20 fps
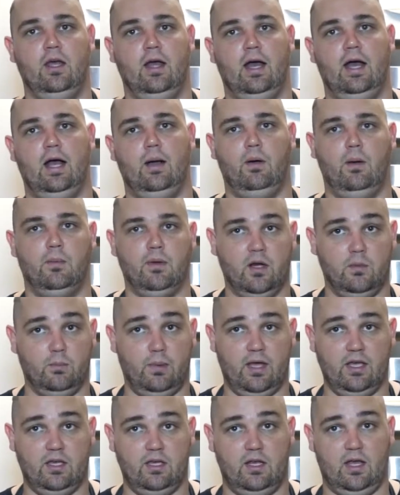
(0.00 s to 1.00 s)
I'm going to
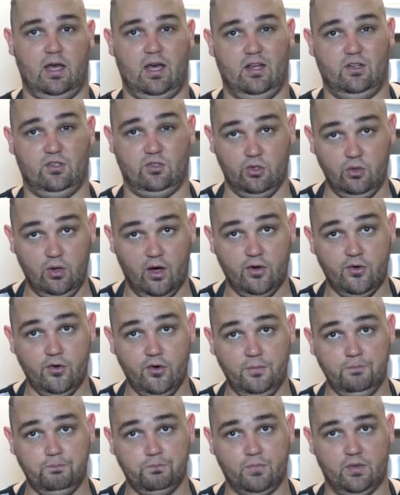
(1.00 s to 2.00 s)
bake it at
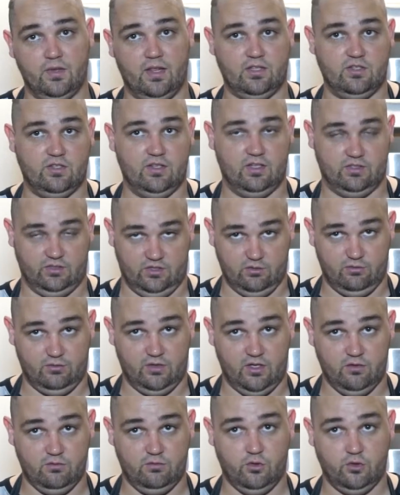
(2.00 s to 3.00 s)
200, and that's in a
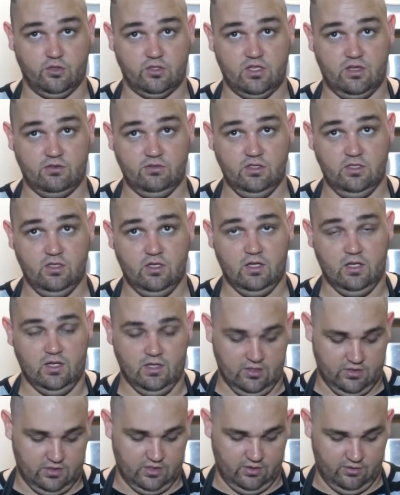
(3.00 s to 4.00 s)
fan forced oven.
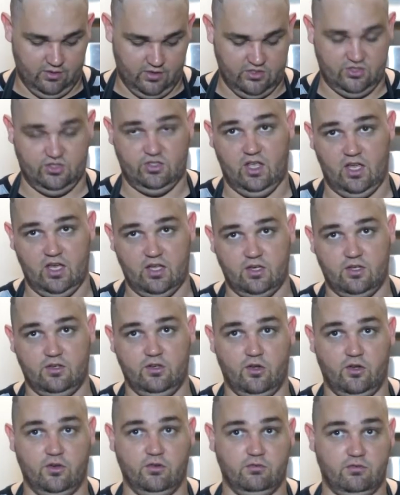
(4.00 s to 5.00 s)
So in a standard
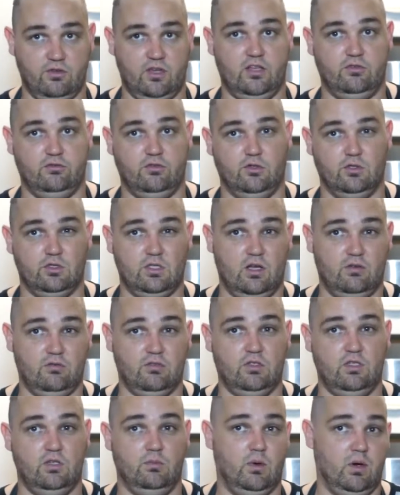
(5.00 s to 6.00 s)
non-fan forced
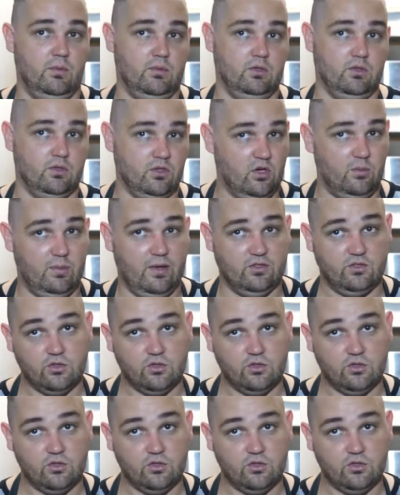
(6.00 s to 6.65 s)
oven, you might be looking at about